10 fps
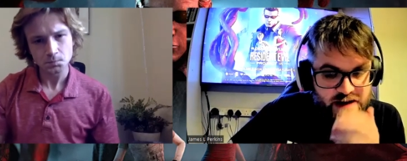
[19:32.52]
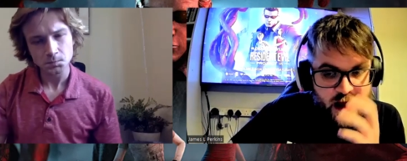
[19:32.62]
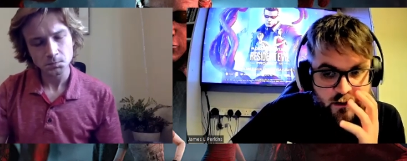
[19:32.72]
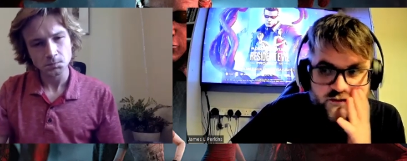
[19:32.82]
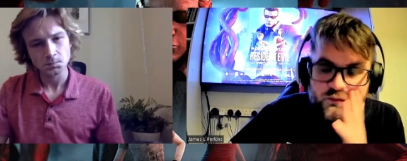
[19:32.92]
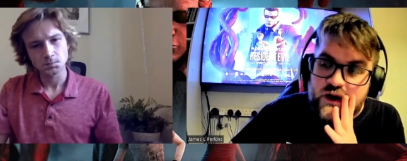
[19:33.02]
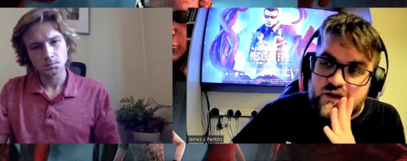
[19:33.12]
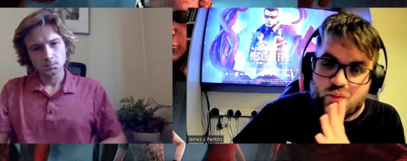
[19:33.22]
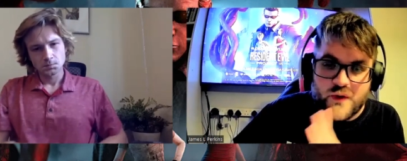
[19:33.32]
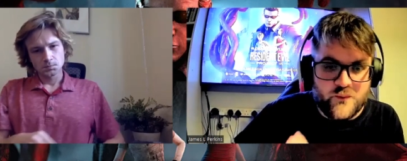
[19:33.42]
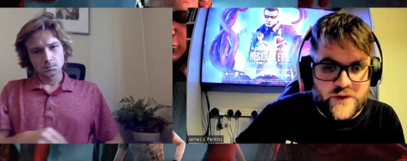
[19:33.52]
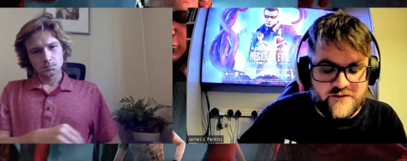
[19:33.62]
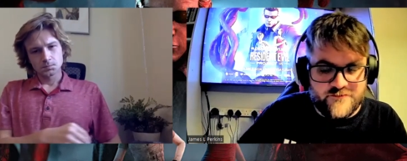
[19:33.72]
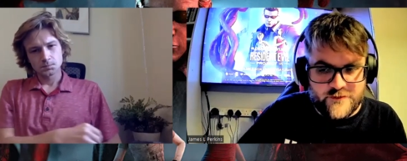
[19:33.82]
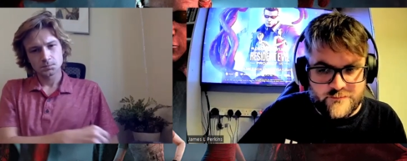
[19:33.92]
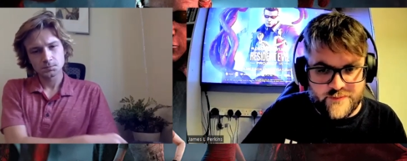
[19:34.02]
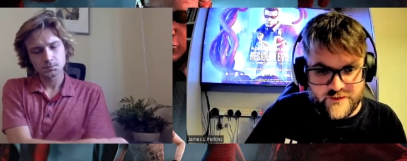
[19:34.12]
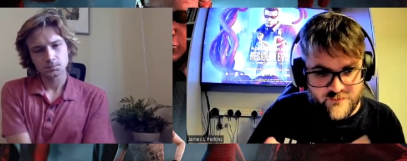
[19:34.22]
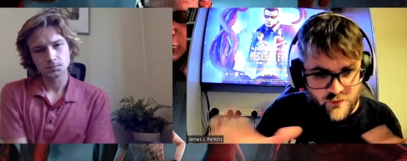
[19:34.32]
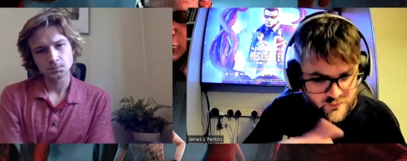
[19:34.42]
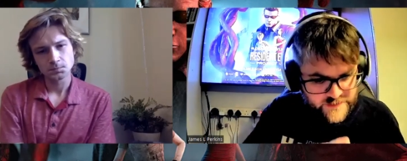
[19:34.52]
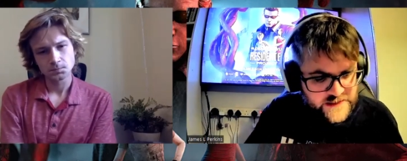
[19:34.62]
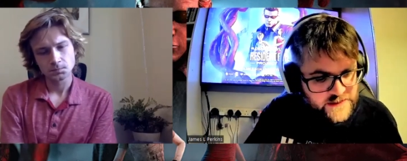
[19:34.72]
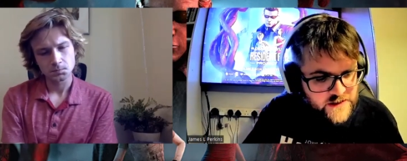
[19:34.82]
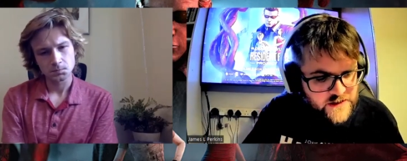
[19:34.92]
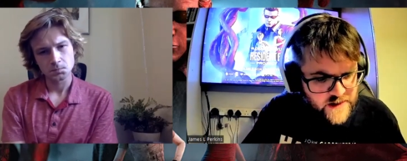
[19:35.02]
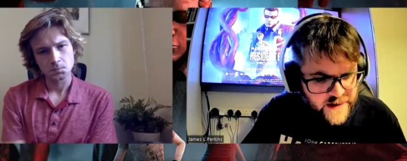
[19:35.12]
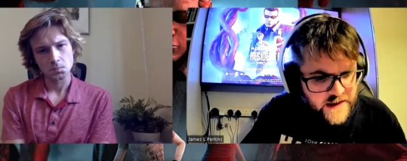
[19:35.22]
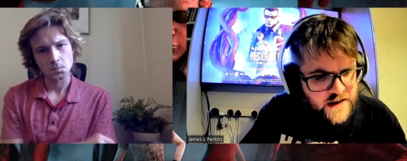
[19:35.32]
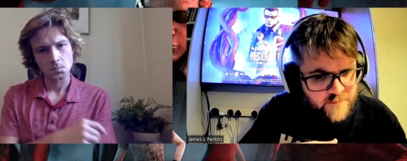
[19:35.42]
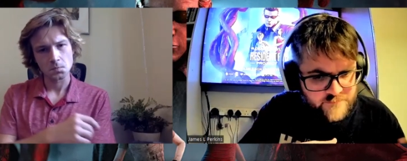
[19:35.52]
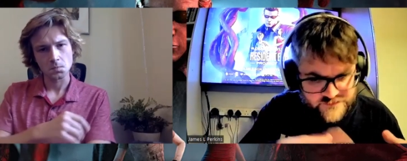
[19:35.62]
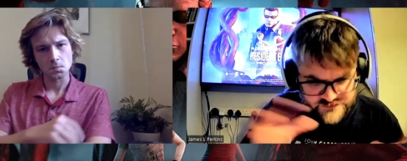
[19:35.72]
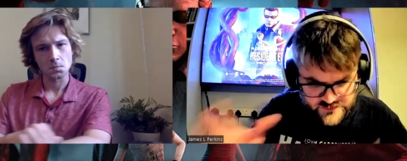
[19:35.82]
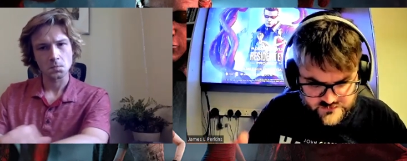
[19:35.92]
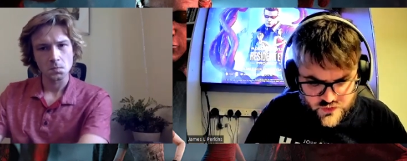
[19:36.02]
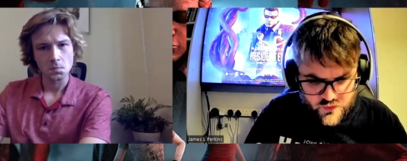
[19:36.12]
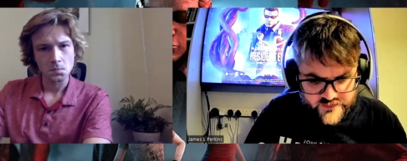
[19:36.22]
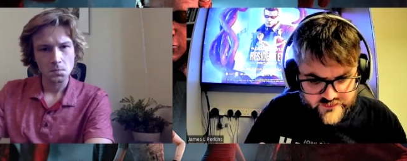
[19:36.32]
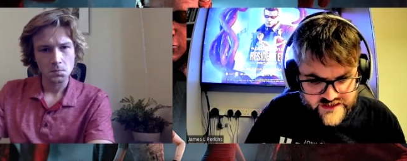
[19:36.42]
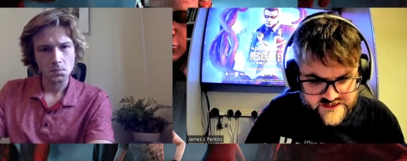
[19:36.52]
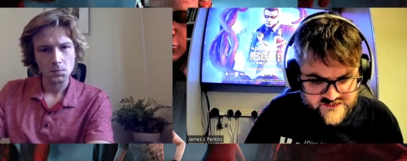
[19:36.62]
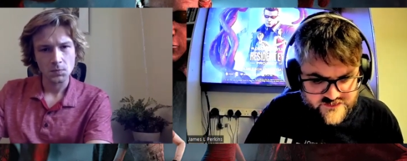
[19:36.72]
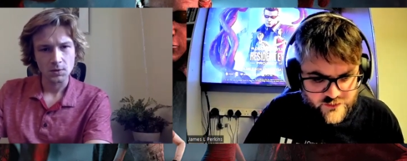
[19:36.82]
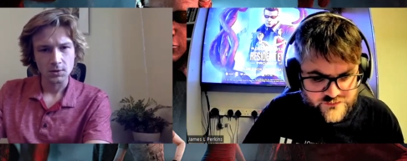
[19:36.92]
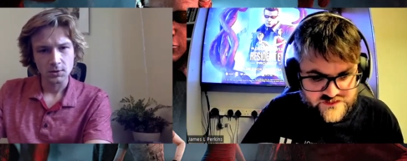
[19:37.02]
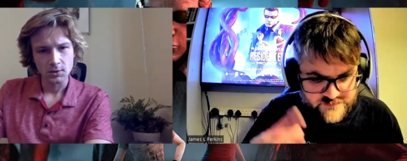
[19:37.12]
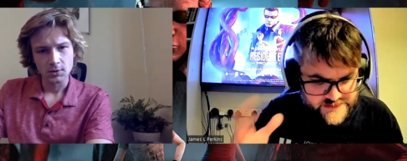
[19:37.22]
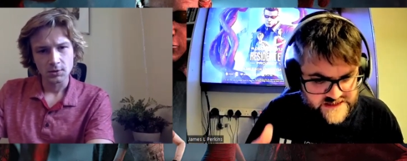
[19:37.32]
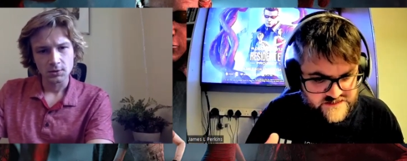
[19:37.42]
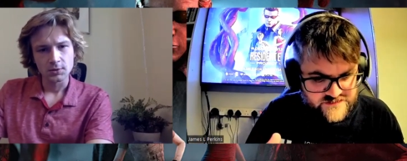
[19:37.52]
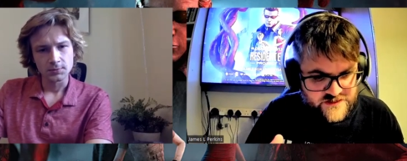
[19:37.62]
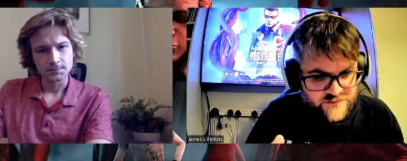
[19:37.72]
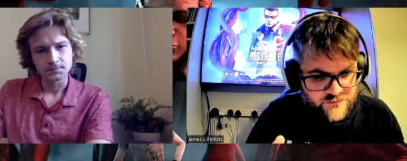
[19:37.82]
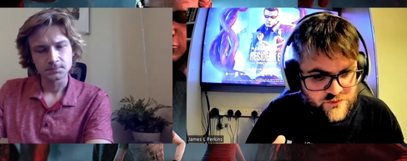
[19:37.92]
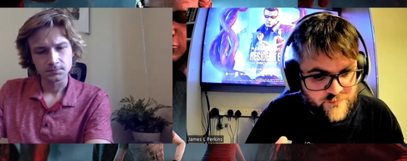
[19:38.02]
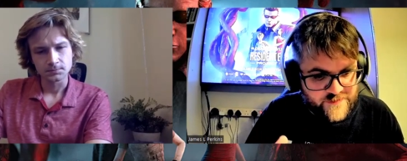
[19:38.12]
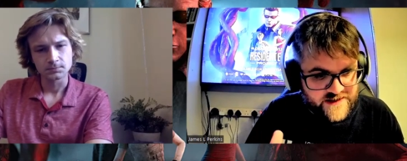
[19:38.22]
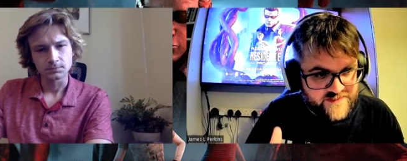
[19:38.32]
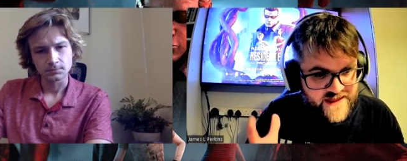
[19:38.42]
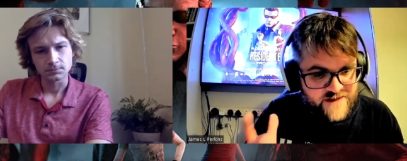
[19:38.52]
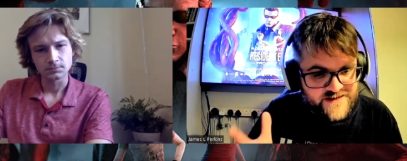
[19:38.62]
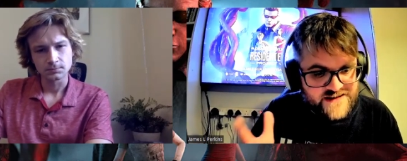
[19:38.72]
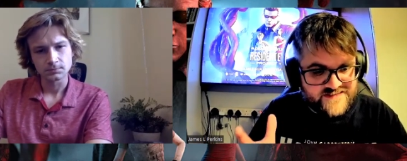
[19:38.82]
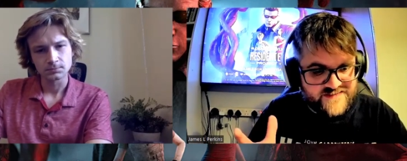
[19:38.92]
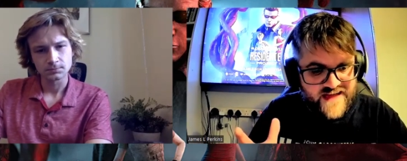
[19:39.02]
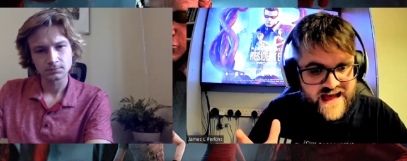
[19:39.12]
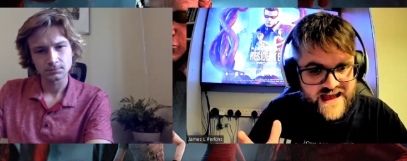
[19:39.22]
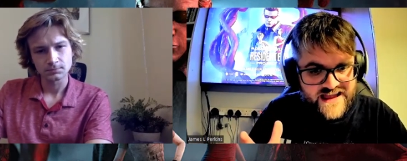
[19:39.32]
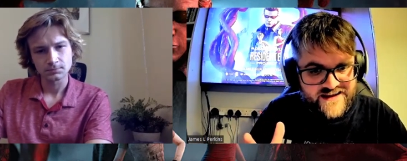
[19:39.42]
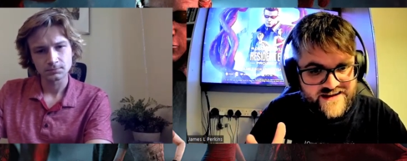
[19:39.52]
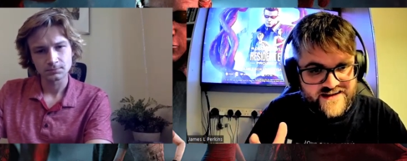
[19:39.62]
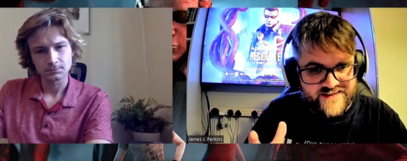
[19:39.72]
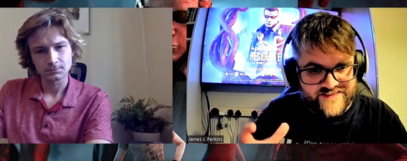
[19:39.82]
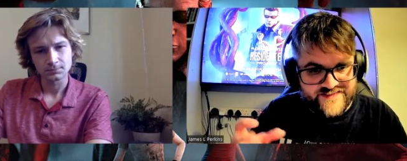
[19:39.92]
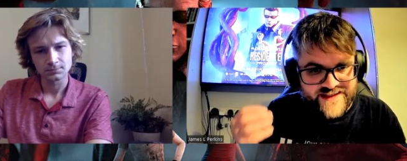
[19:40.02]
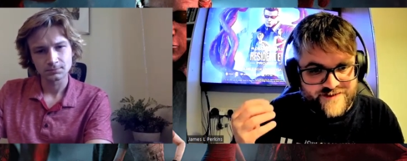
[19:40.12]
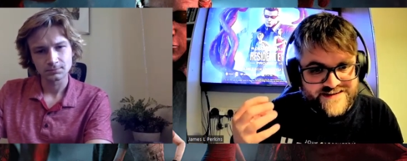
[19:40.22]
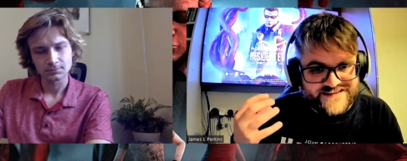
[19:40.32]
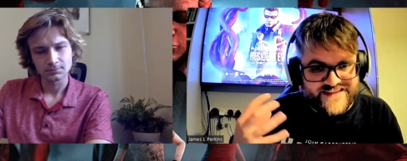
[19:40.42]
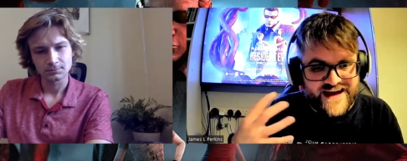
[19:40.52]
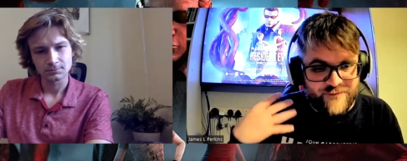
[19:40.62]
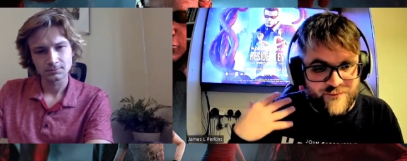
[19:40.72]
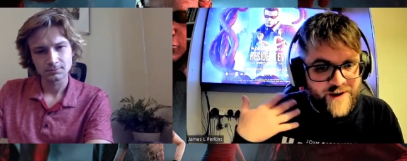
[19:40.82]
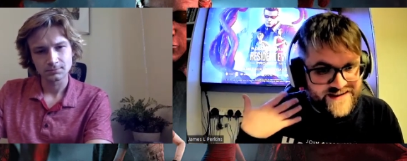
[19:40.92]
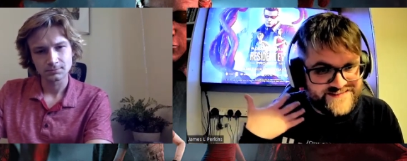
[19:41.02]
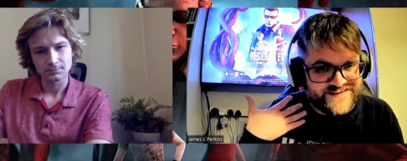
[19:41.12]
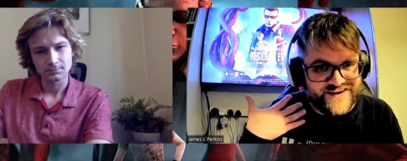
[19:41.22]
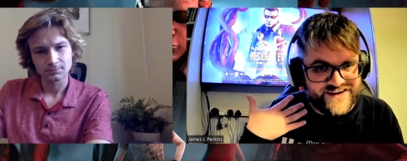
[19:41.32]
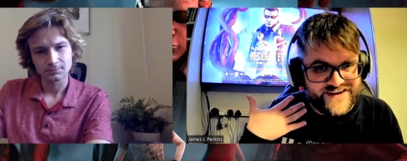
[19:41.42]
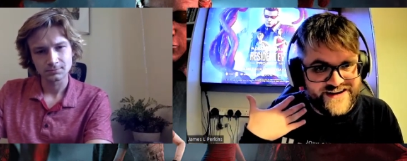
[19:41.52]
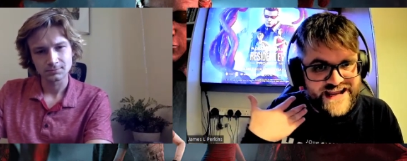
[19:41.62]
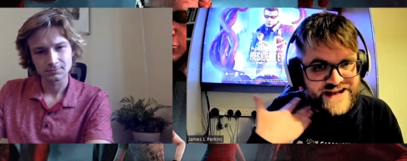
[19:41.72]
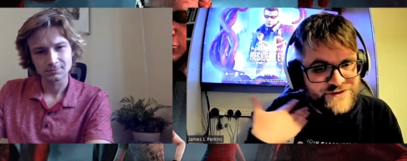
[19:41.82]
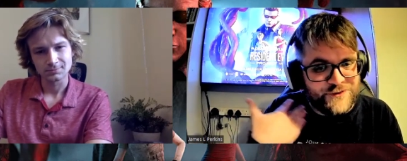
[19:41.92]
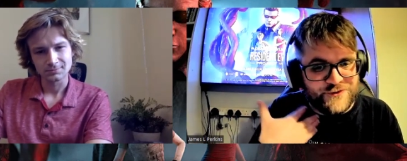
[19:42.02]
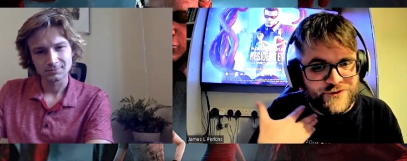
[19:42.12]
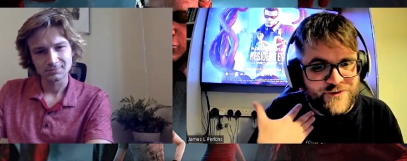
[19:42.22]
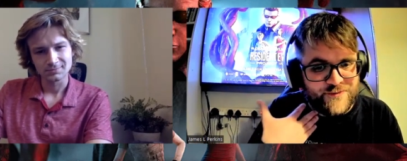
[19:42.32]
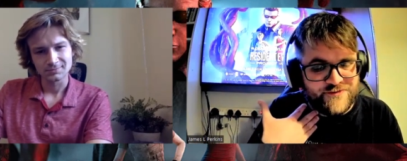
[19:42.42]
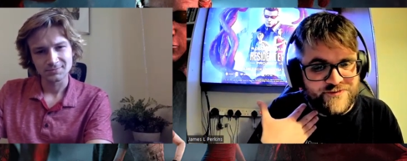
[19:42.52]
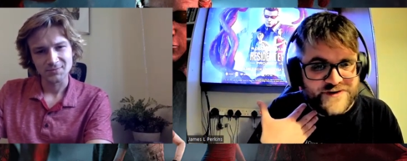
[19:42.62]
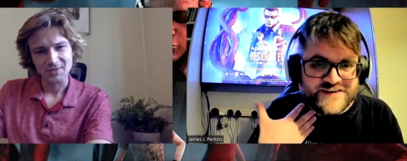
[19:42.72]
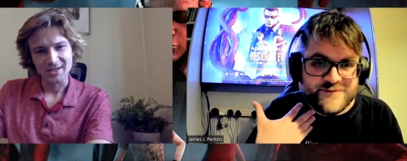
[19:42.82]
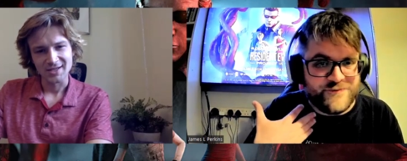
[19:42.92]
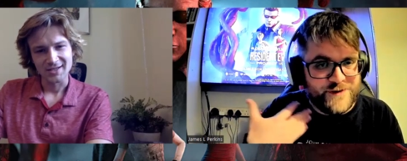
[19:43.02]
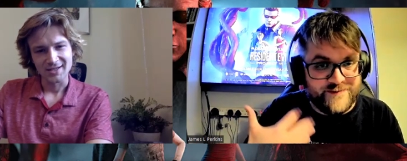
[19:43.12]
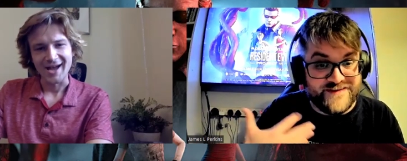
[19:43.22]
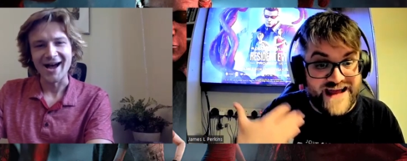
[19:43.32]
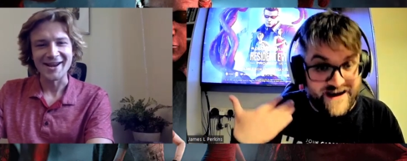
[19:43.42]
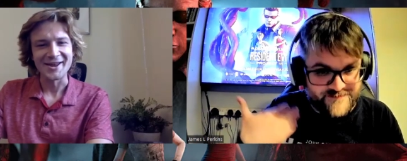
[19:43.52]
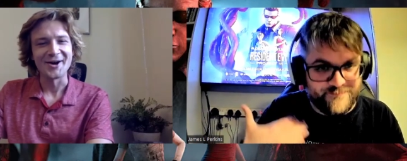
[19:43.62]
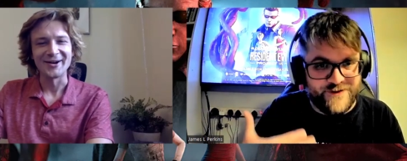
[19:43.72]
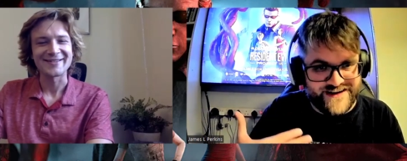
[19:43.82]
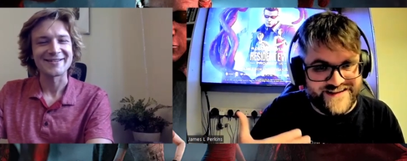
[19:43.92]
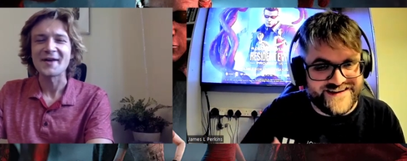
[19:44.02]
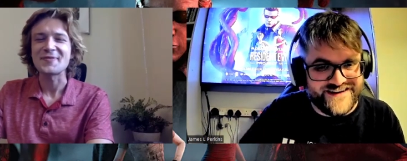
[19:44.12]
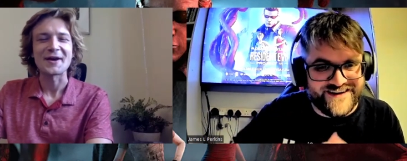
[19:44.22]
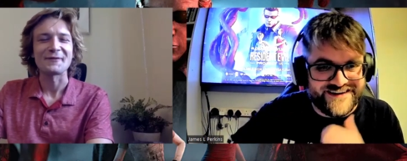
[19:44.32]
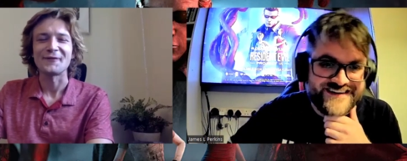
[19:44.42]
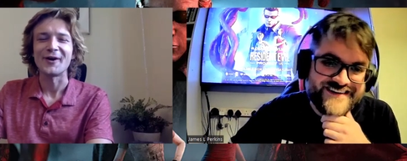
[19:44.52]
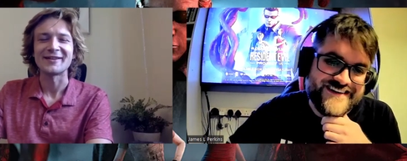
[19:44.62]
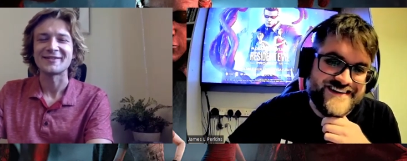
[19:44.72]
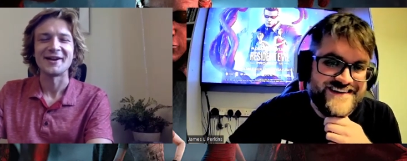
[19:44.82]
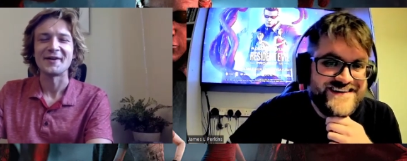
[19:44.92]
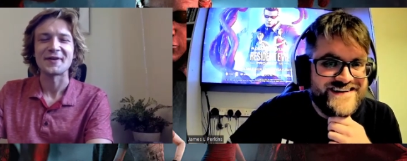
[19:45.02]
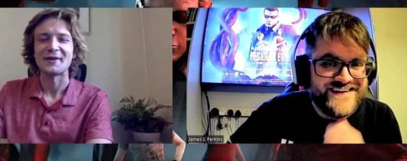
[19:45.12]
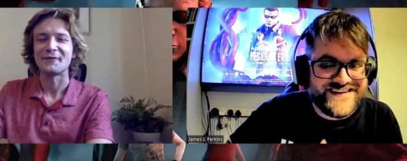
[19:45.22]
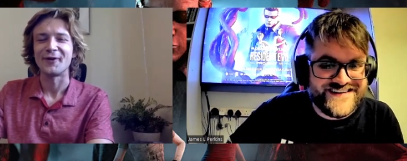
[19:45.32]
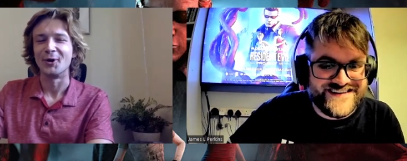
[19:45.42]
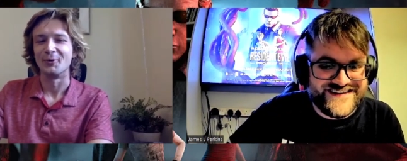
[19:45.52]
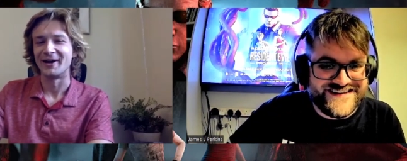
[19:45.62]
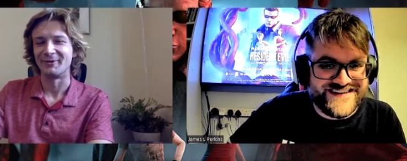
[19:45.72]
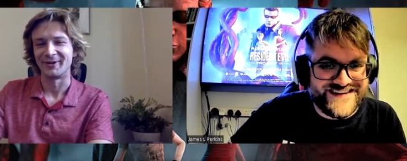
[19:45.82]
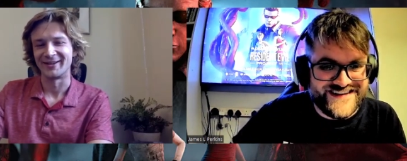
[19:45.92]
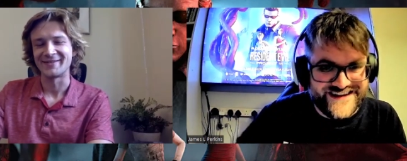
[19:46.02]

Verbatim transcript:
Speaker 1: you now, even when when we before we um, started recording the interview, just speaking to you normally, there is that there is that Wesker in your normal voice before you even I know, it's not that on.
Speaker 2: it's not that far away really.